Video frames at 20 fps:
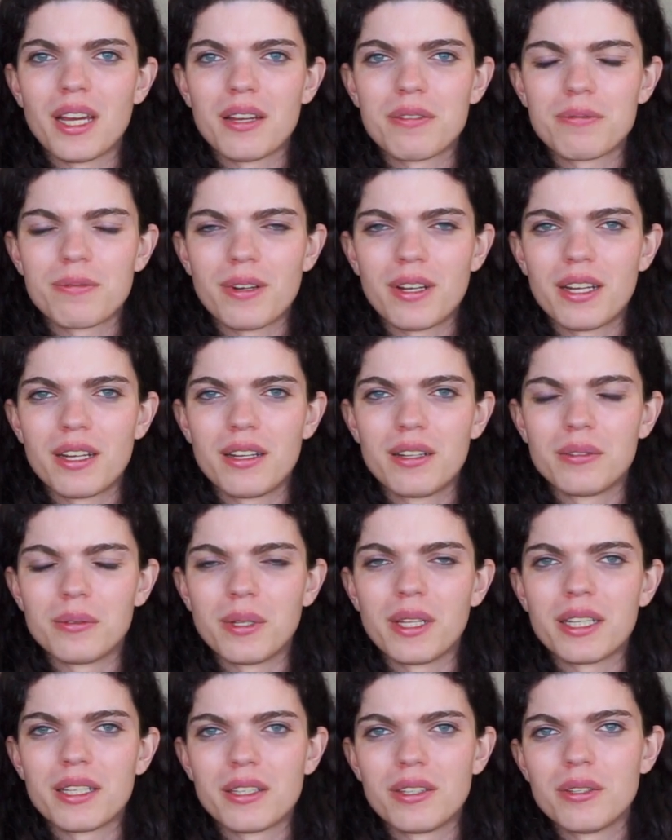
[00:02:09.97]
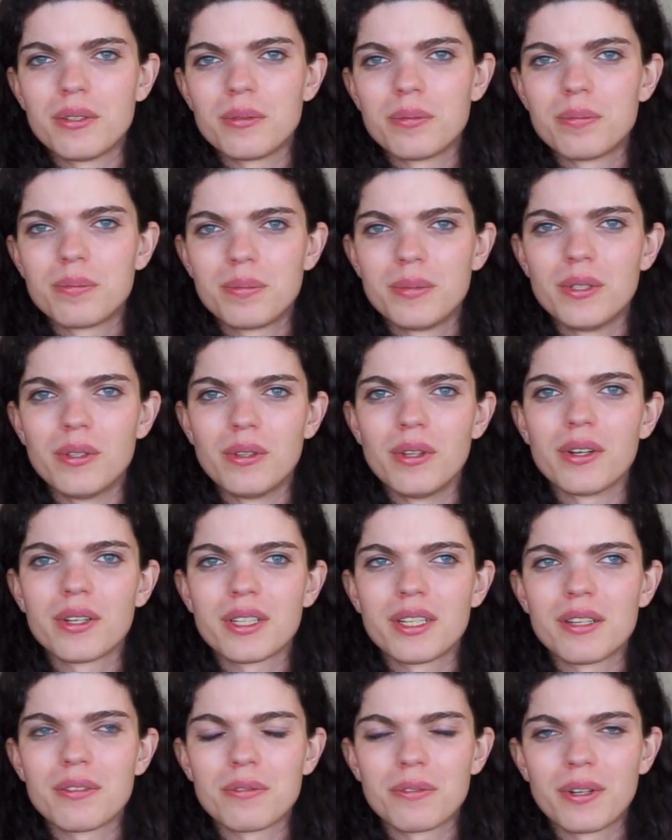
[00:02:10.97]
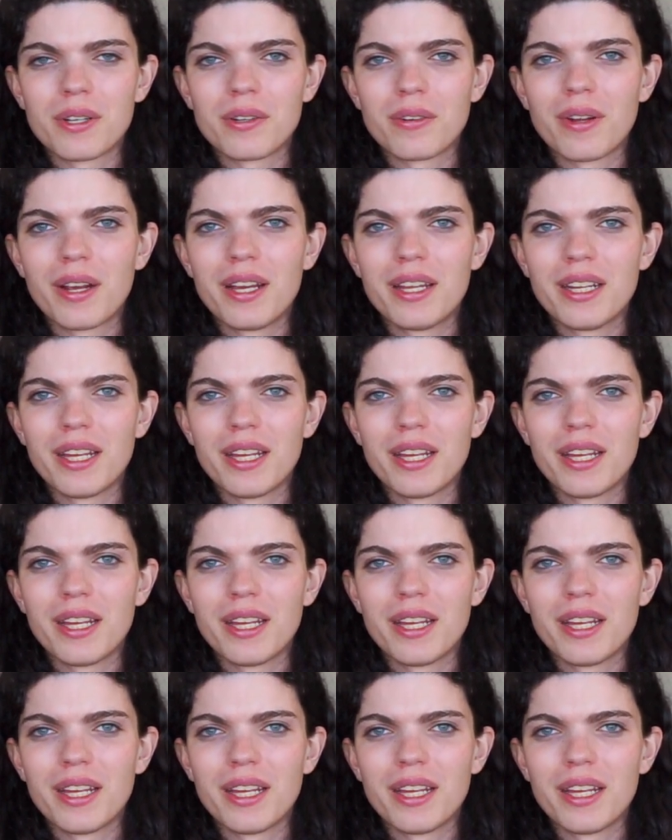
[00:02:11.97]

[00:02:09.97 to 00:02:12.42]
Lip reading: I find like you look different, right?